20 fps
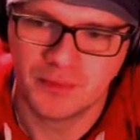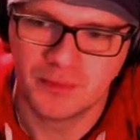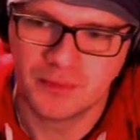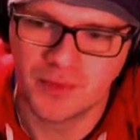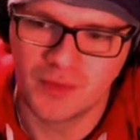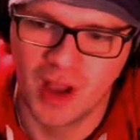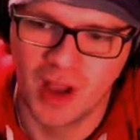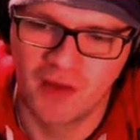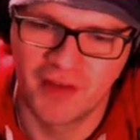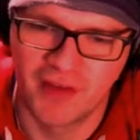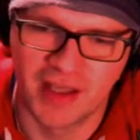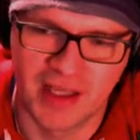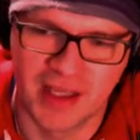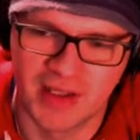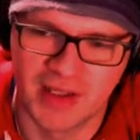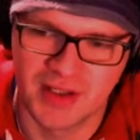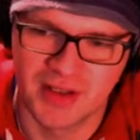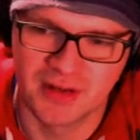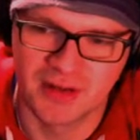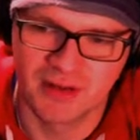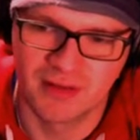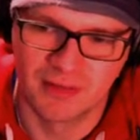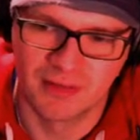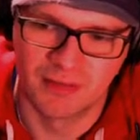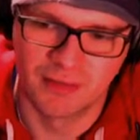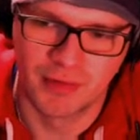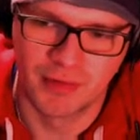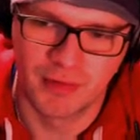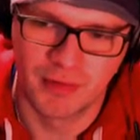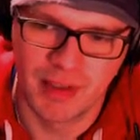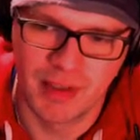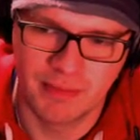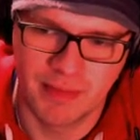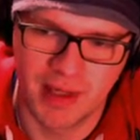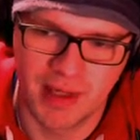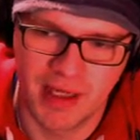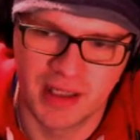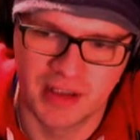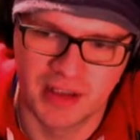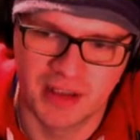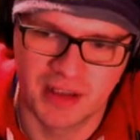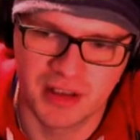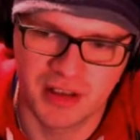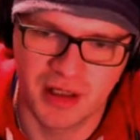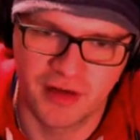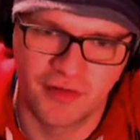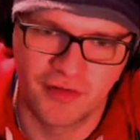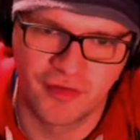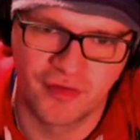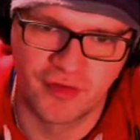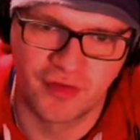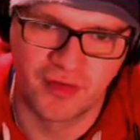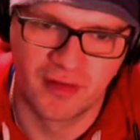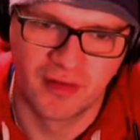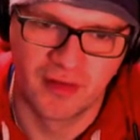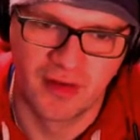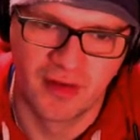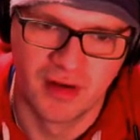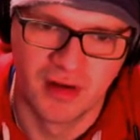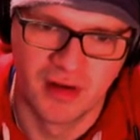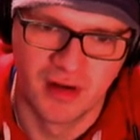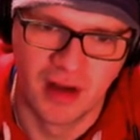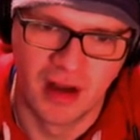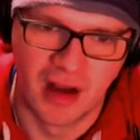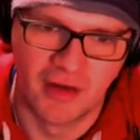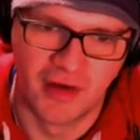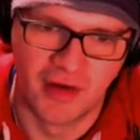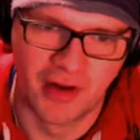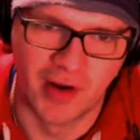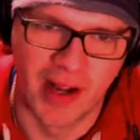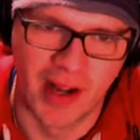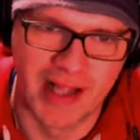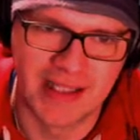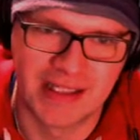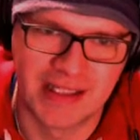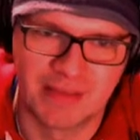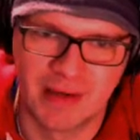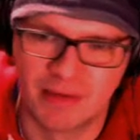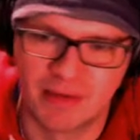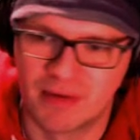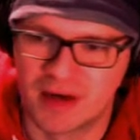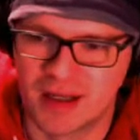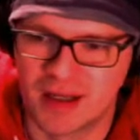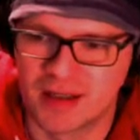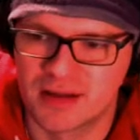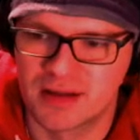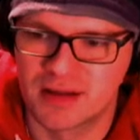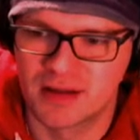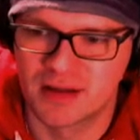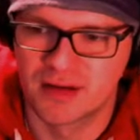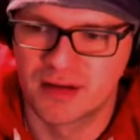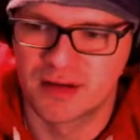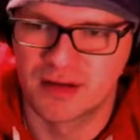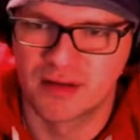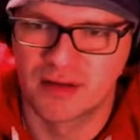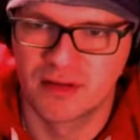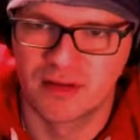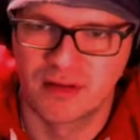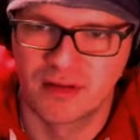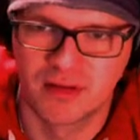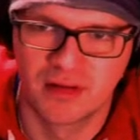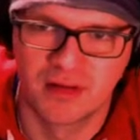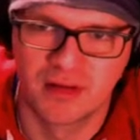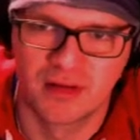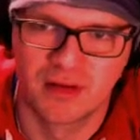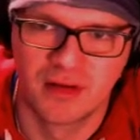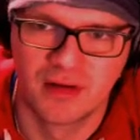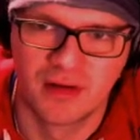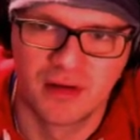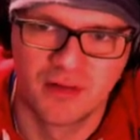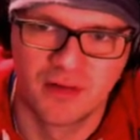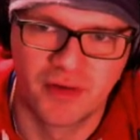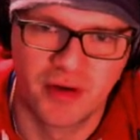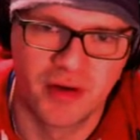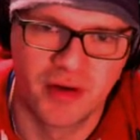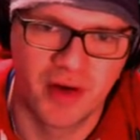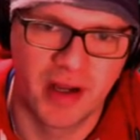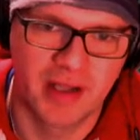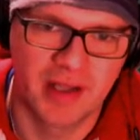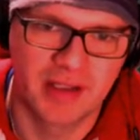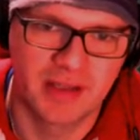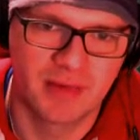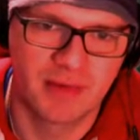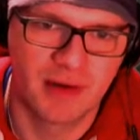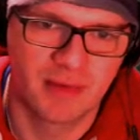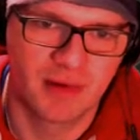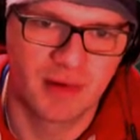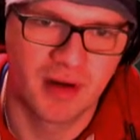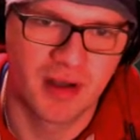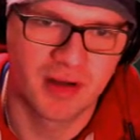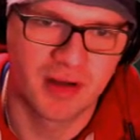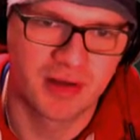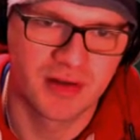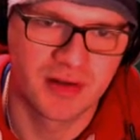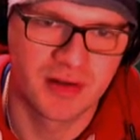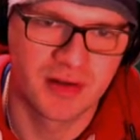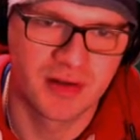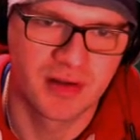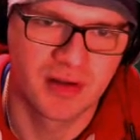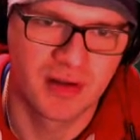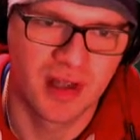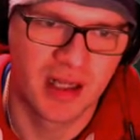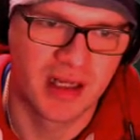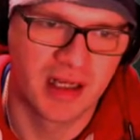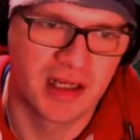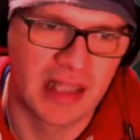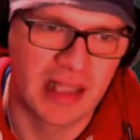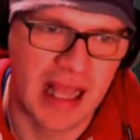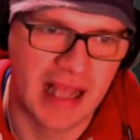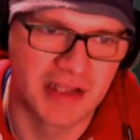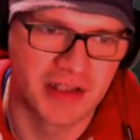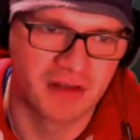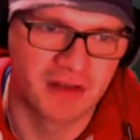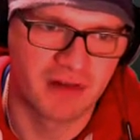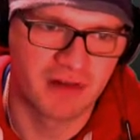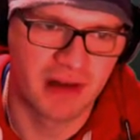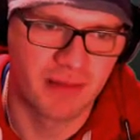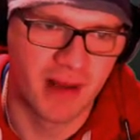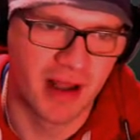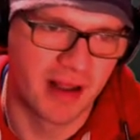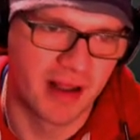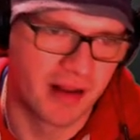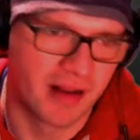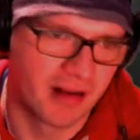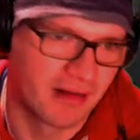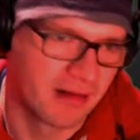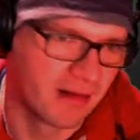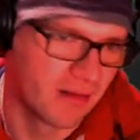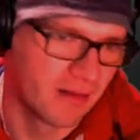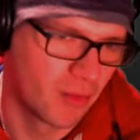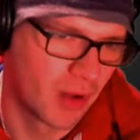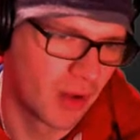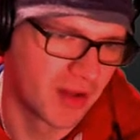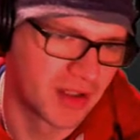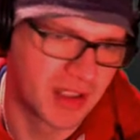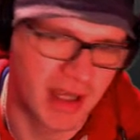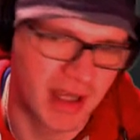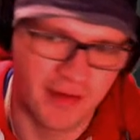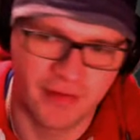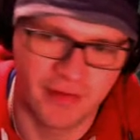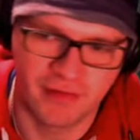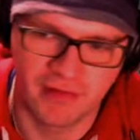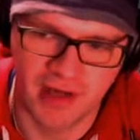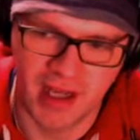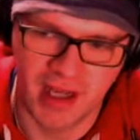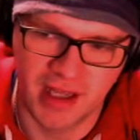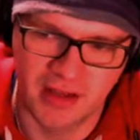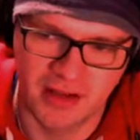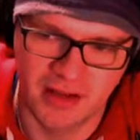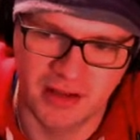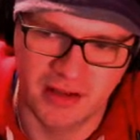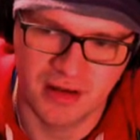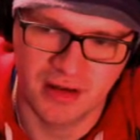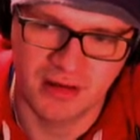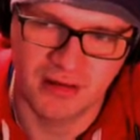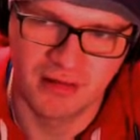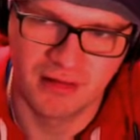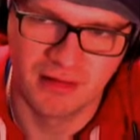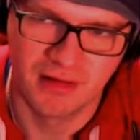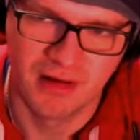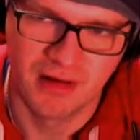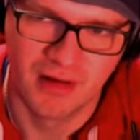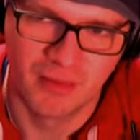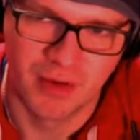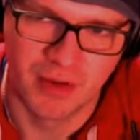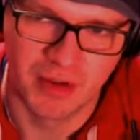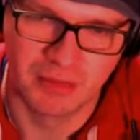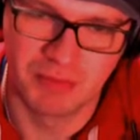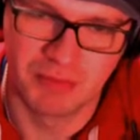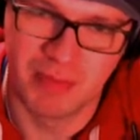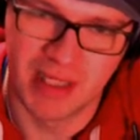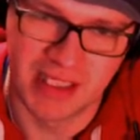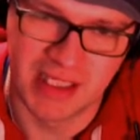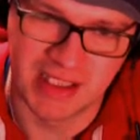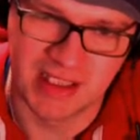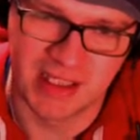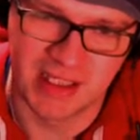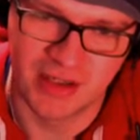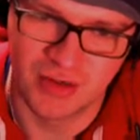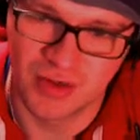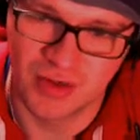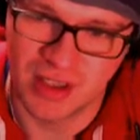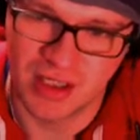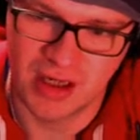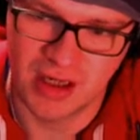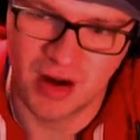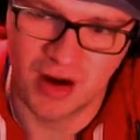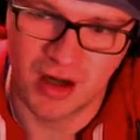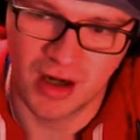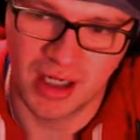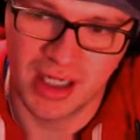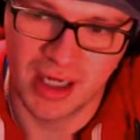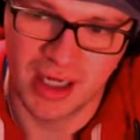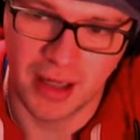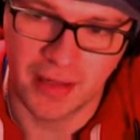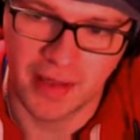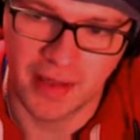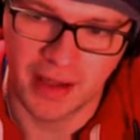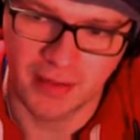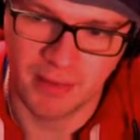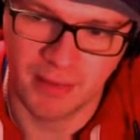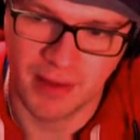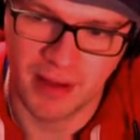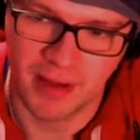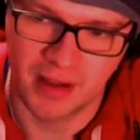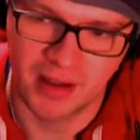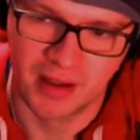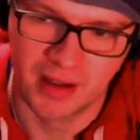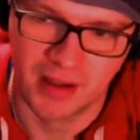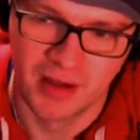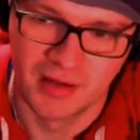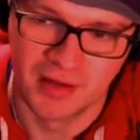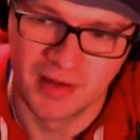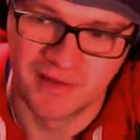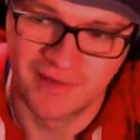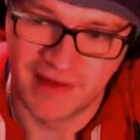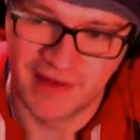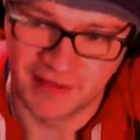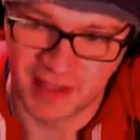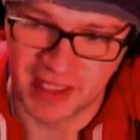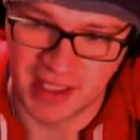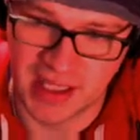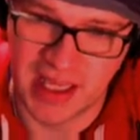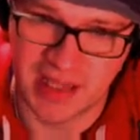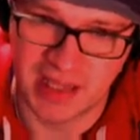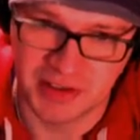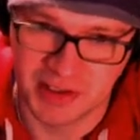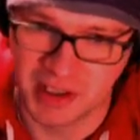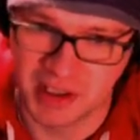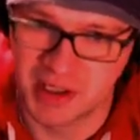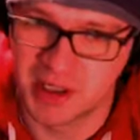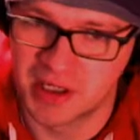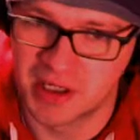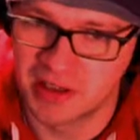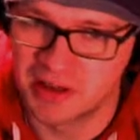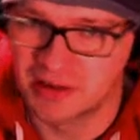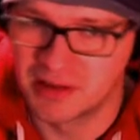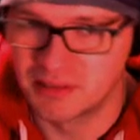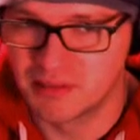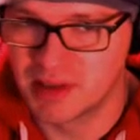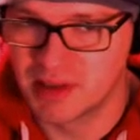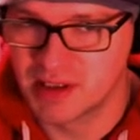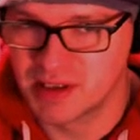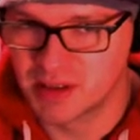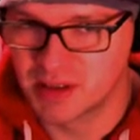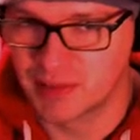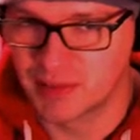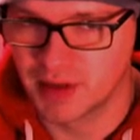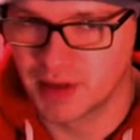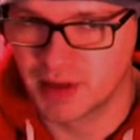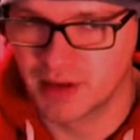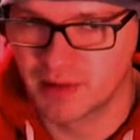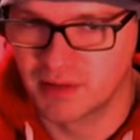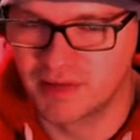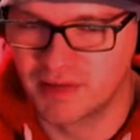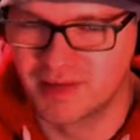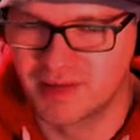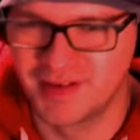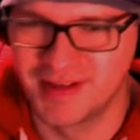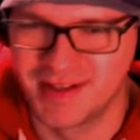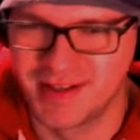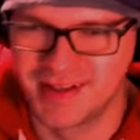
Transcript: I think it's probably better to shove. I've only got 80 big blinds. I've only got 80 big blinds. And he has 3-bet once out of 3 hands, so which means literally hardly anything. But the fact that he has done it means something. And